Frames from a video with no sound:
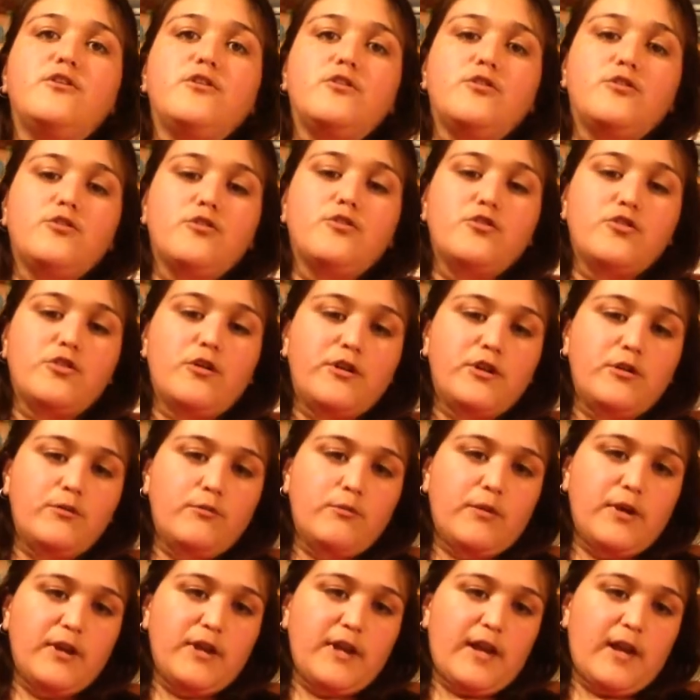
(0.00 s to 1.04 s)
show you
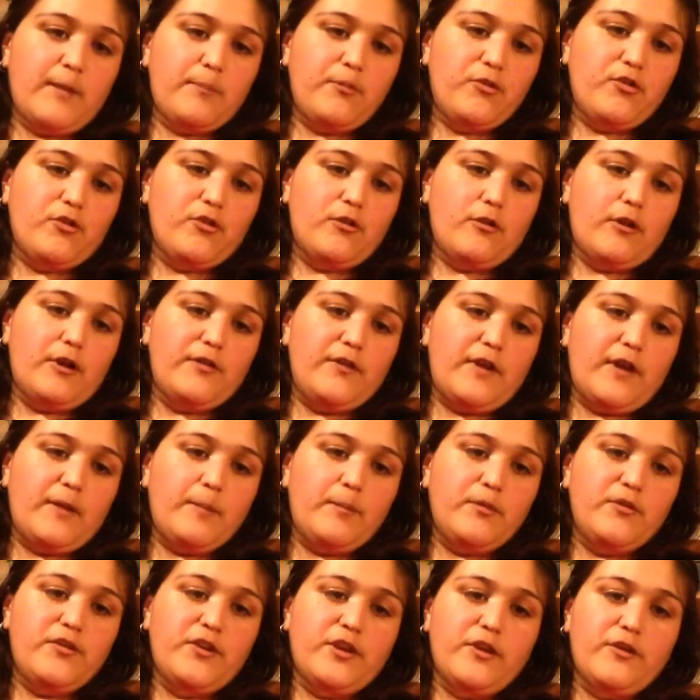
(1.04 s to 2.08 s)
what apps are on that
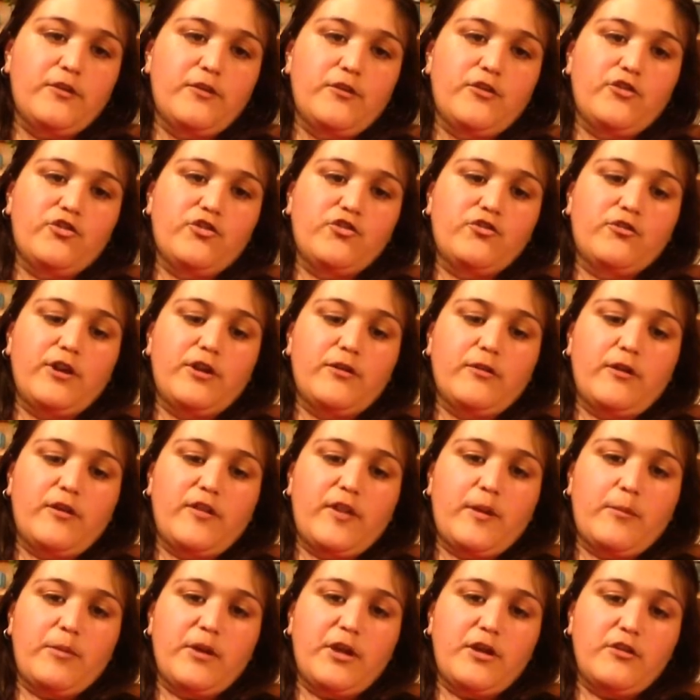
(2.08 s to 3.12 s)
particular screen or on
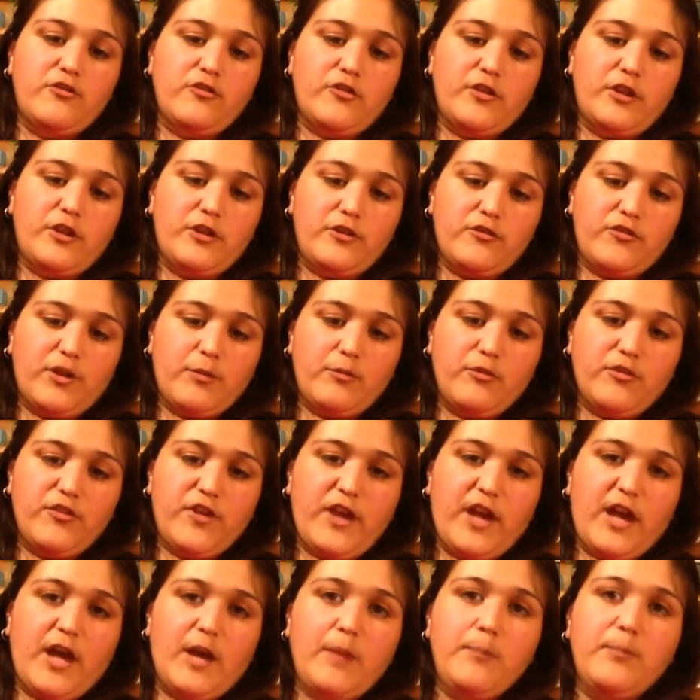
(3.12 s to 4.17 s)
that page. And then you double
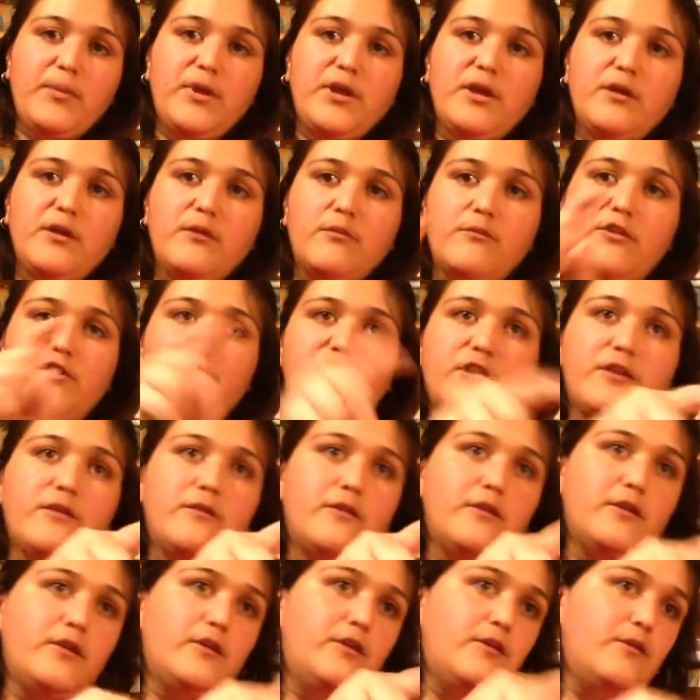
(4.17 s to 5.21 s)
tap with a
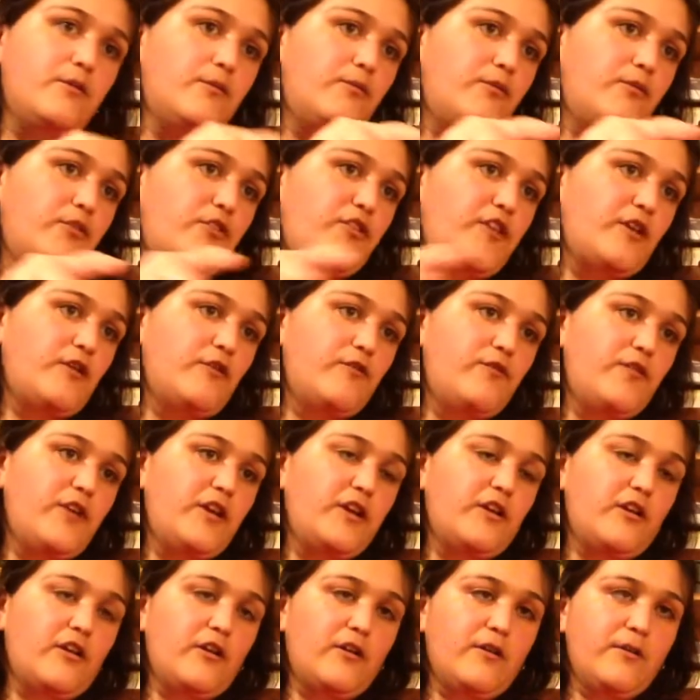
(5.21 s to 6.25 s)
single
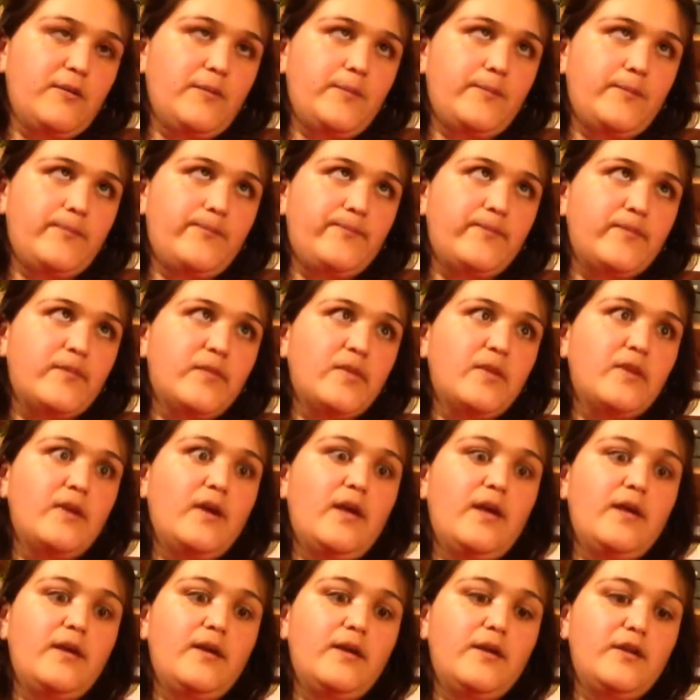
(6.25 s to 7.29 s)
finger
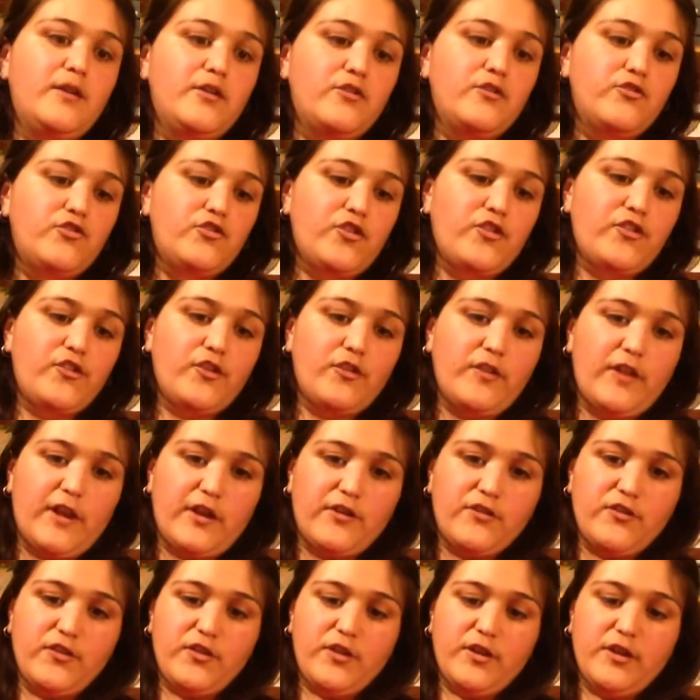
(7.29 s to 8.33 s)
to
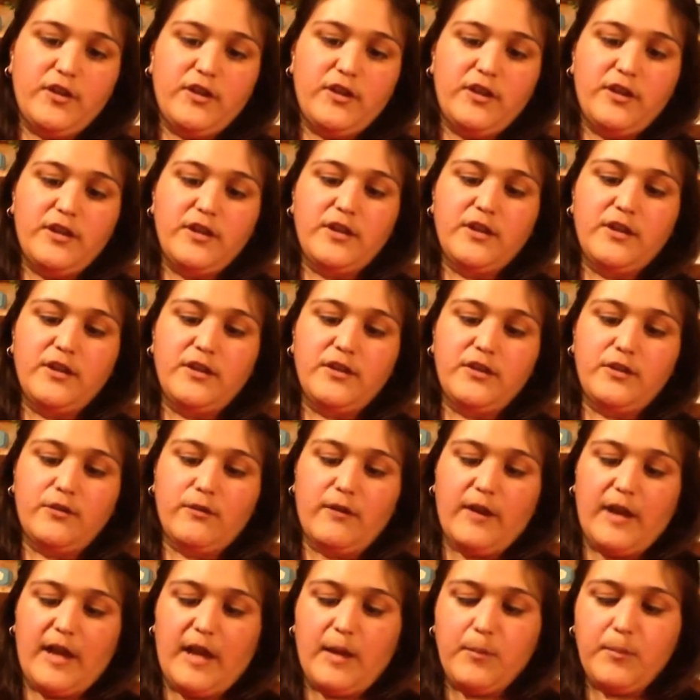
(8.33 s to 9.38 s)
select your
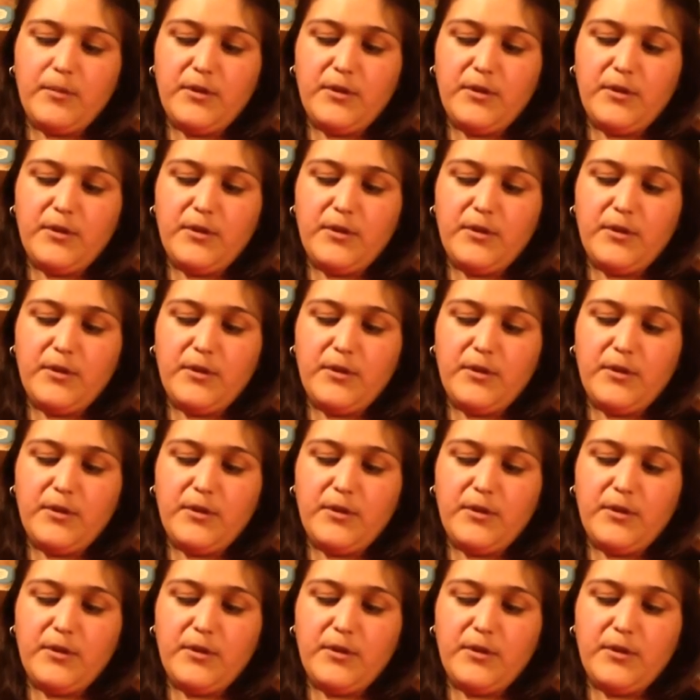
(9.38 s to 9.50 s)
app.